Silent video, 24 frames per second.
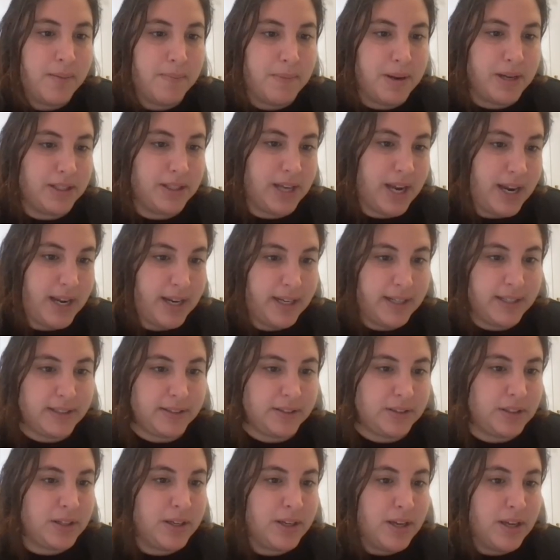
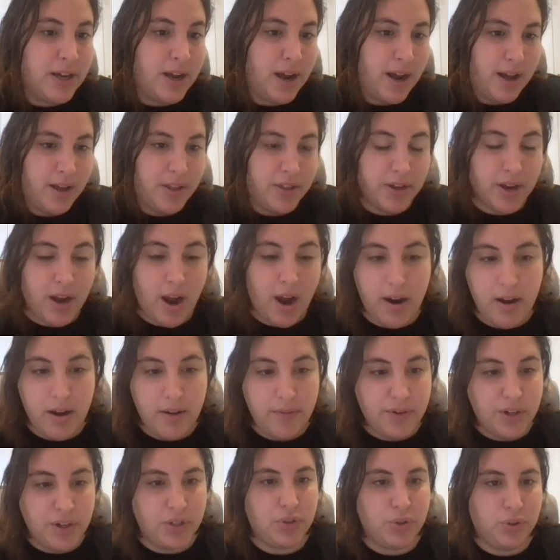maintain the kind
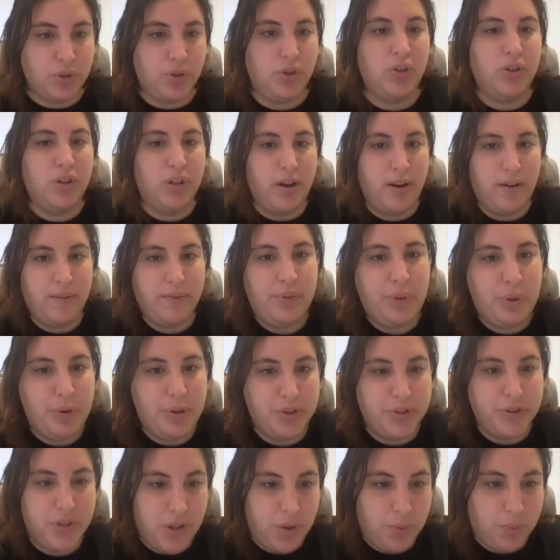of control and
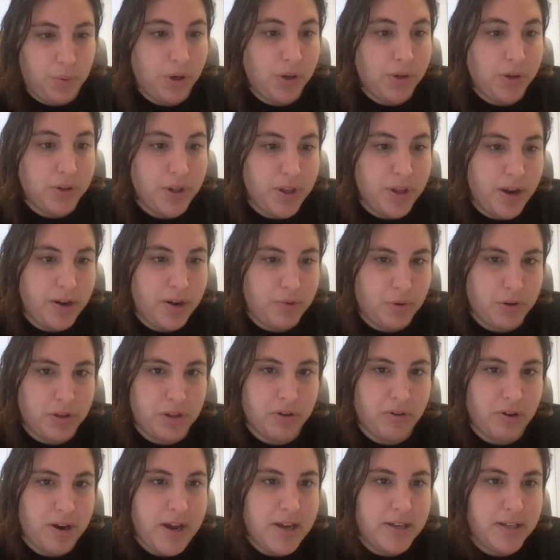influence in the world that North
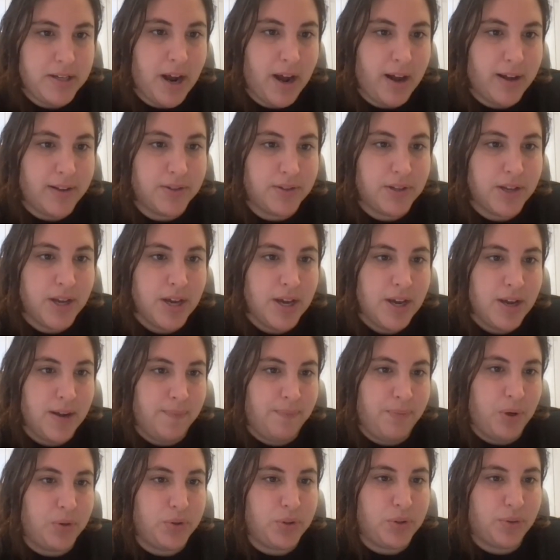Korea does.
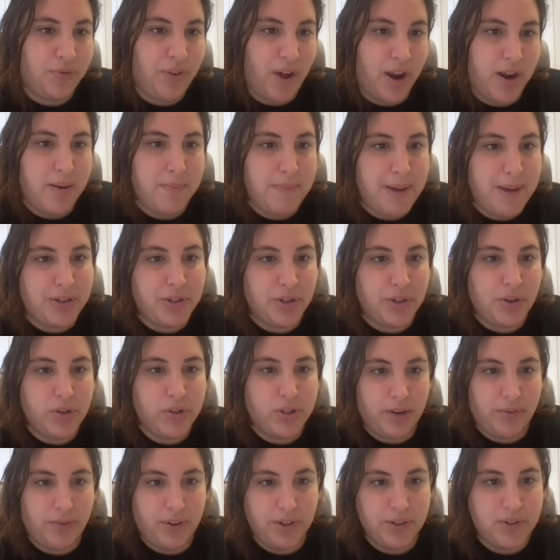Those fundamental
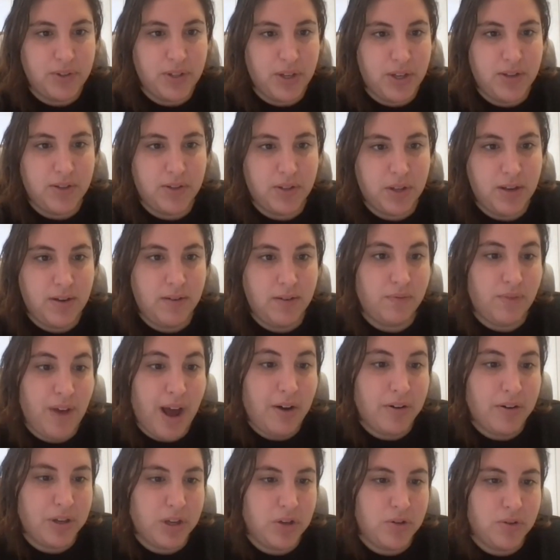differences in
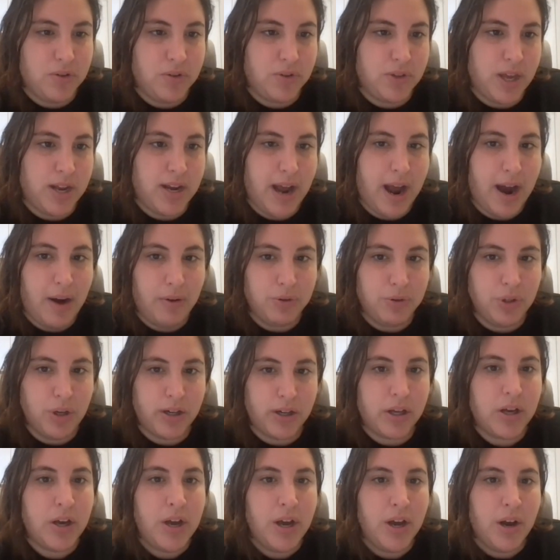values and
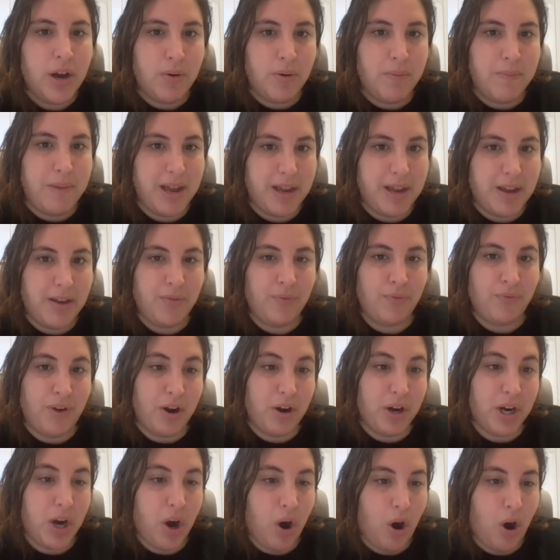outlook will make it
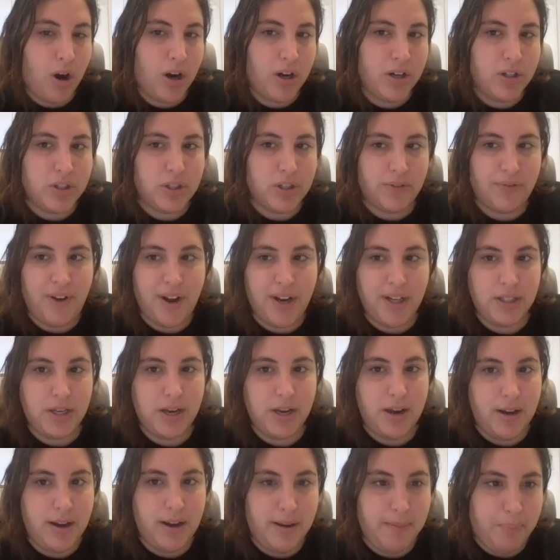very hard to find
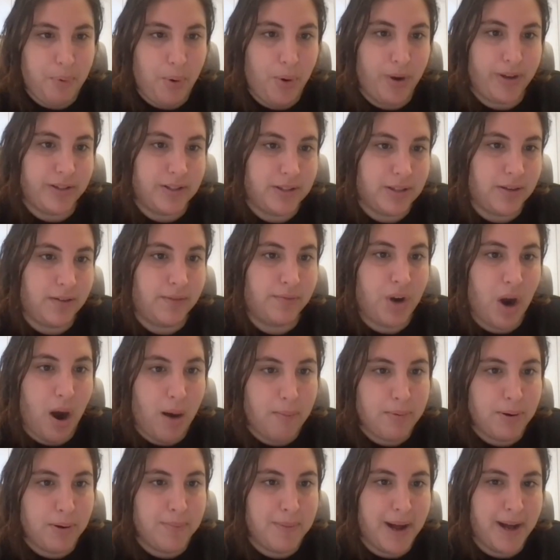any points of
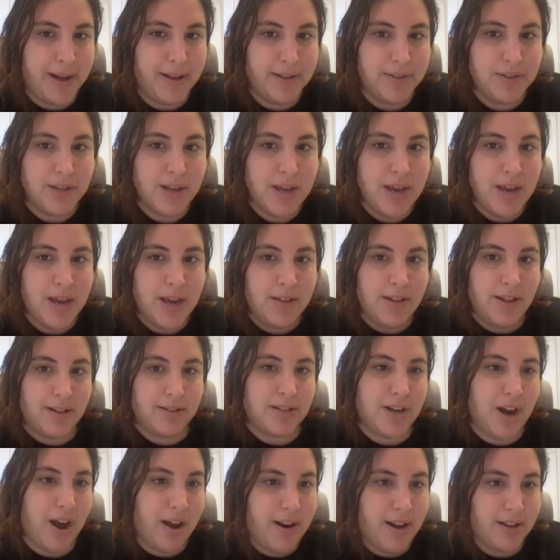compromise.
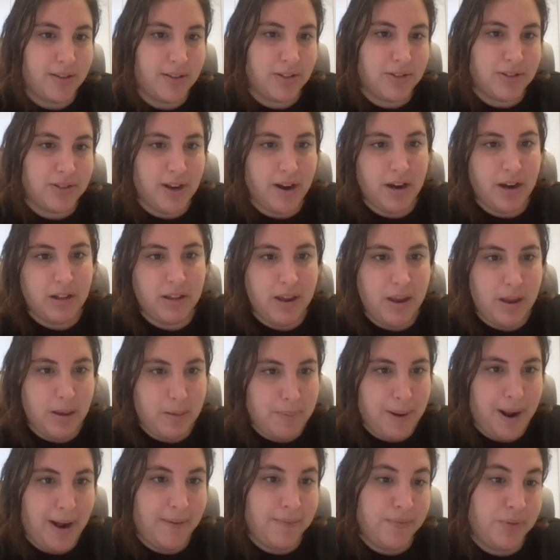That's not necessarily
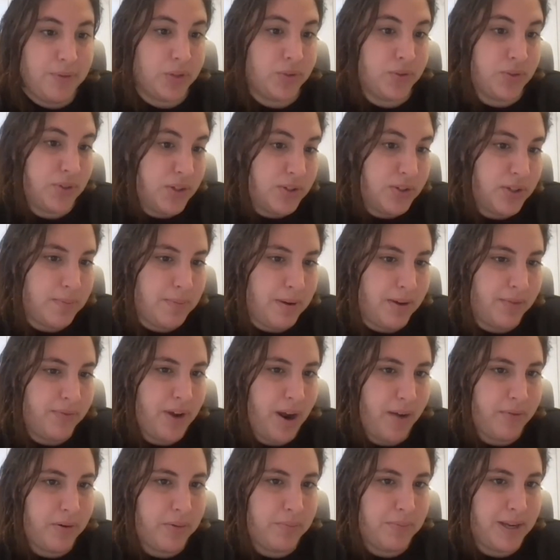about the system of
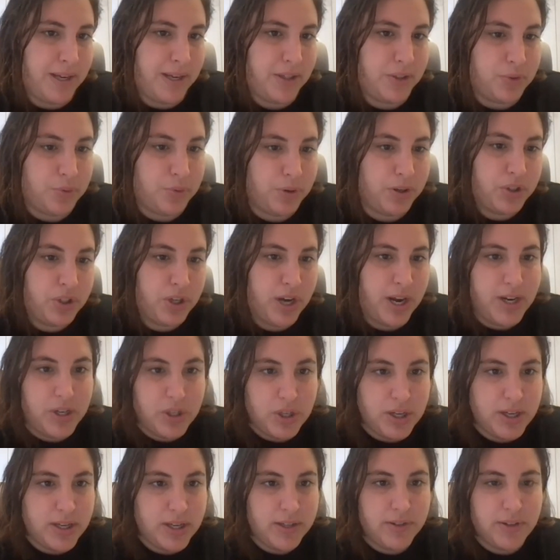government or
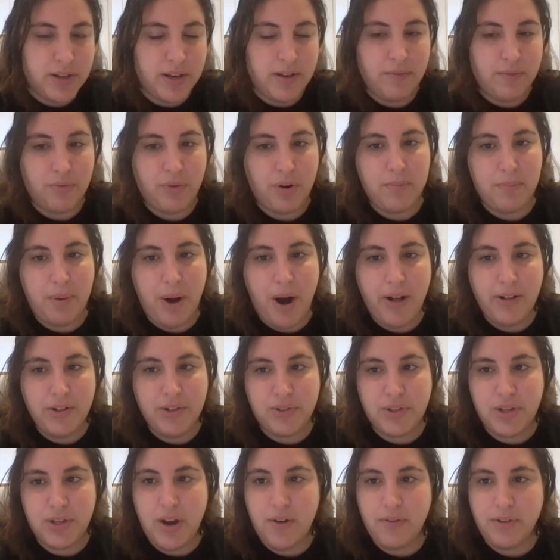changes in foreign
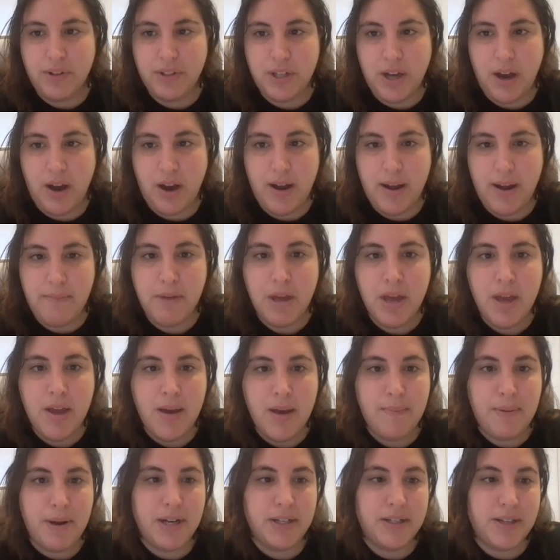policy over time,
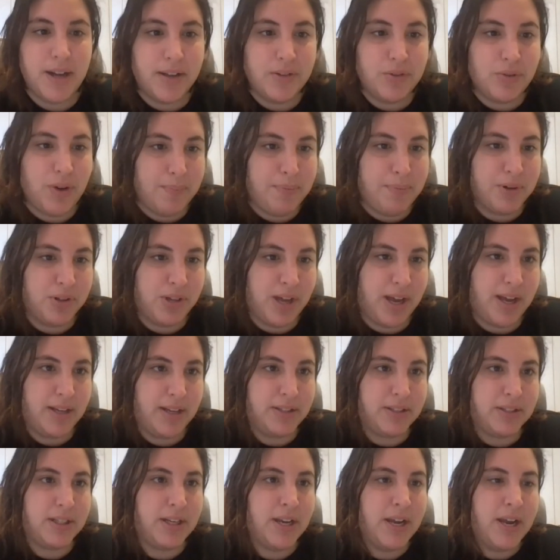but it does
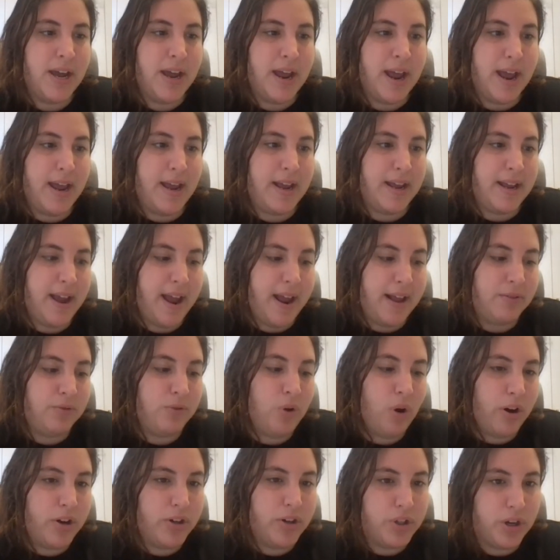represent a
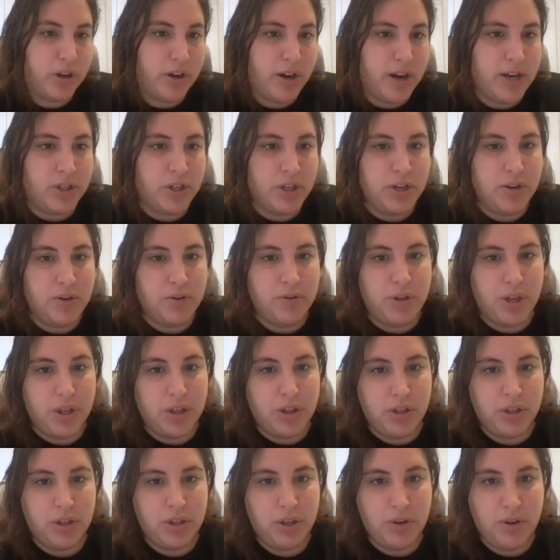larger issue that
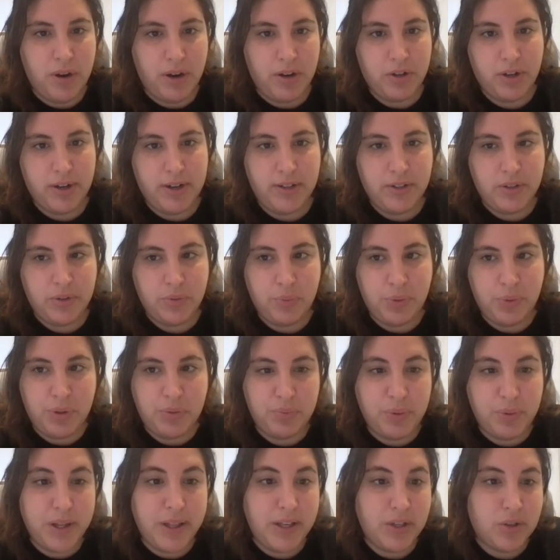the two countries will
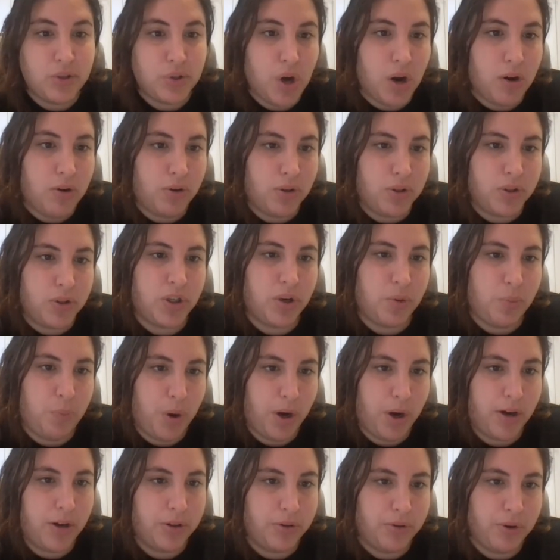really struggle to
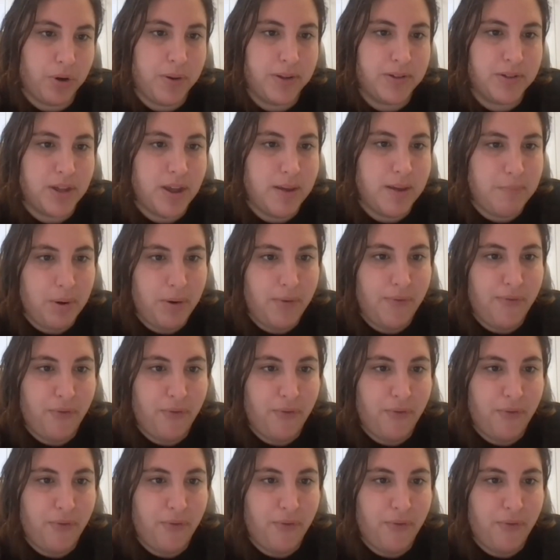work through as they move